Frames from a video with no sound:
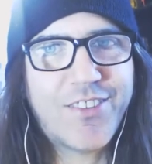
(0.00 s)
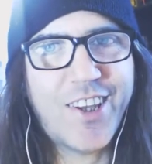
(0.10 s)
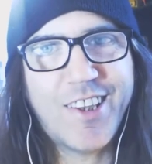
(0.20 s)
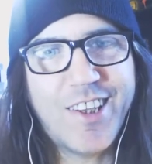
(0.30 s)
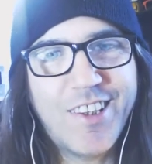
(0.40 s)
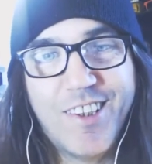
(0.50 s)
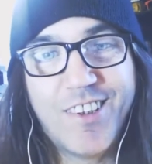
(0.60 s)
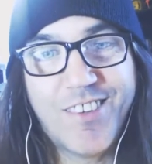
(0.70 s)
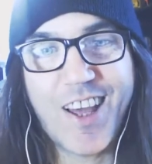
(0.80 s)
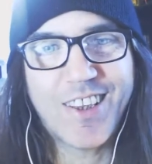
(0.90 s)
said the
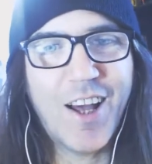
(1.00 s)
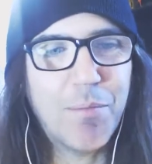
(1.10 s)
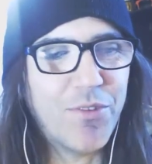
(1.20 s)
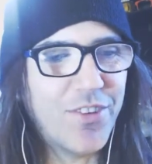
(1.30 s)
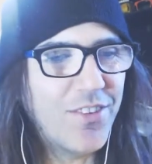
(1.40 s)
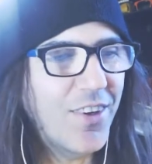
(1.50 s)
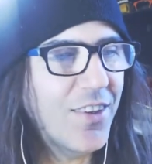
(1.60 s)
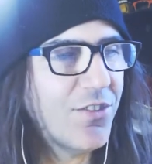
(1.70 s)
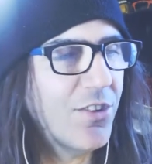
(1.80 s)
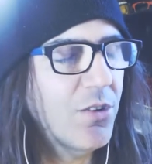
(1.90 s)
exact opposite
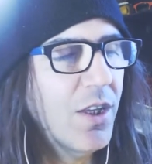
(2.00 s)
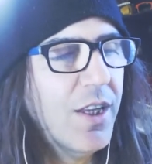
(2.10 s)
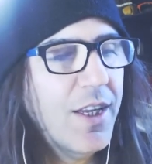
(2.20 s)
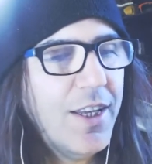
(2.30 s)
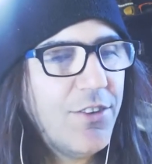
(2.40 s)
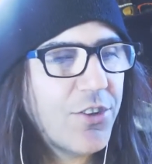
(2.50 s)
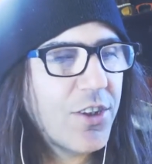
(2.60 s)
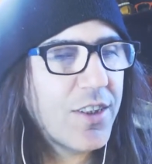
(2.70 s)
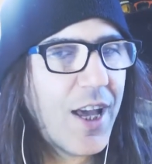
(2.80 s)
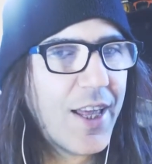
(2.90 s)
right so he's a
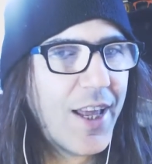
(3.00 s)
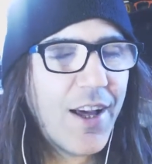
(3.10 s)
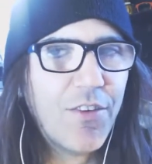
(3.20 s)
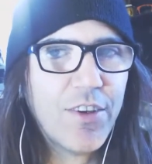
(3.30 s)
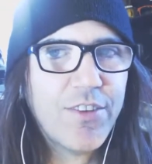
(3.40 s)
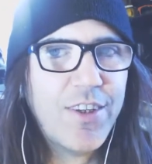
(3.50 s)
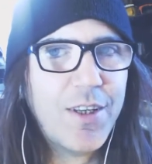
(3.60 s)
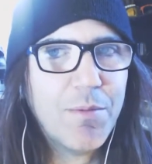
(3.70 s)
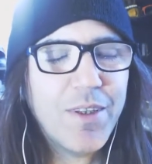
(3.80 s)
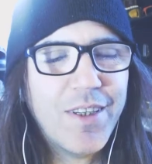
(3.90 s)
good guy to have on a
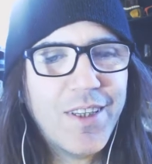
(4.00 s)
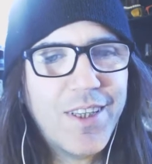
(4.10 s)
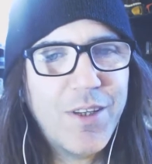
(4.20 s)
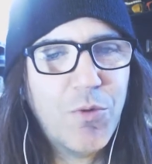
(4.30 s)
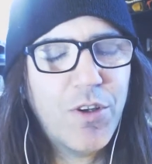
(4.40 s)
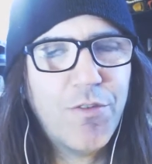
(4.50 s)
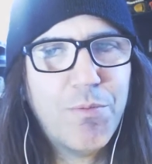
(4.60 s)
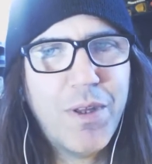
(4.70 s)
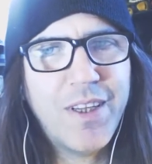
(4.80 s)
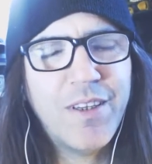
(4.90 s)
team and he would
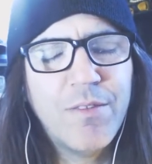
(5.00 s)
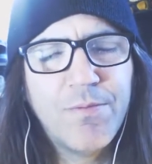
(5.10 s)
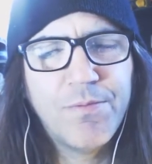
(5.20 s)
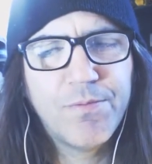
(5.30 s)
have been